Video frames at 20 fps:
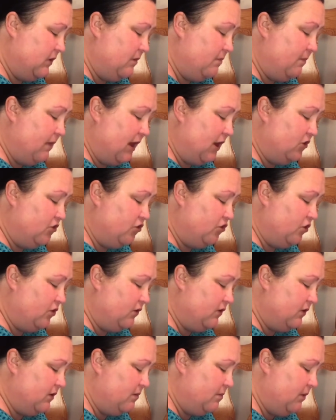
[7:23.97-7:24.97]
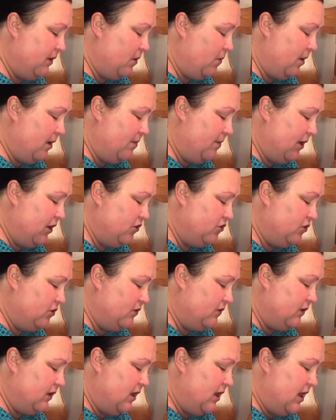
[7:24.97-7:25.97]
paint shirts, some big white paint
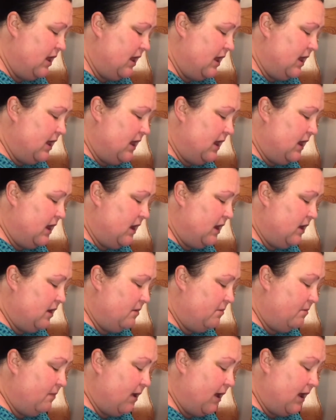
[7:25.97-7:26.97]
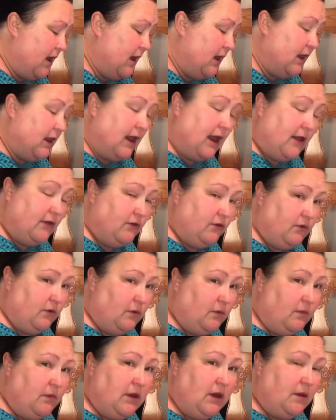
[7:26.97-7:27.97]
shirts in my
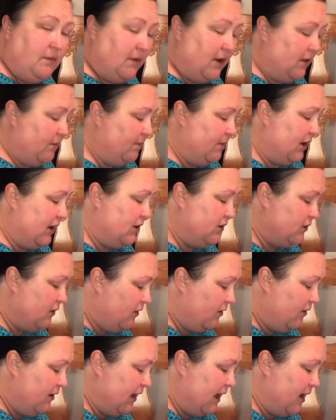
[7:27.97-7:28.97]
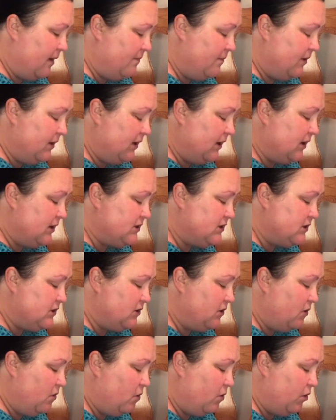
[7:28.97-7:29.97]
classroom, in my big tall cabinet in the
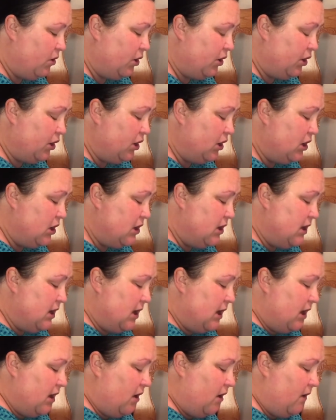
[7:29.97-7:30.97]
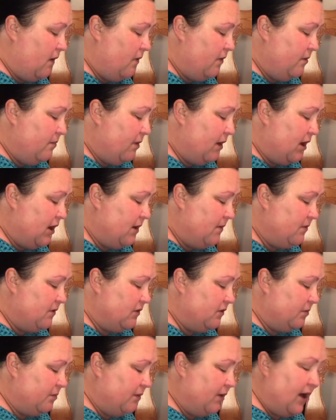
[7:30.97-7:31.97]
corner. On the bottom, there's
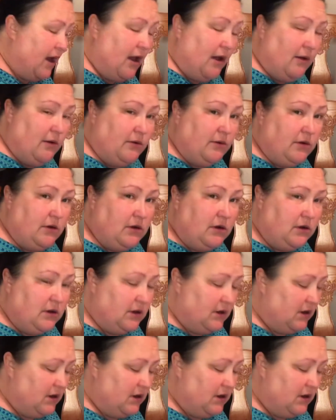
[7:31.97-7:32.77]
a brown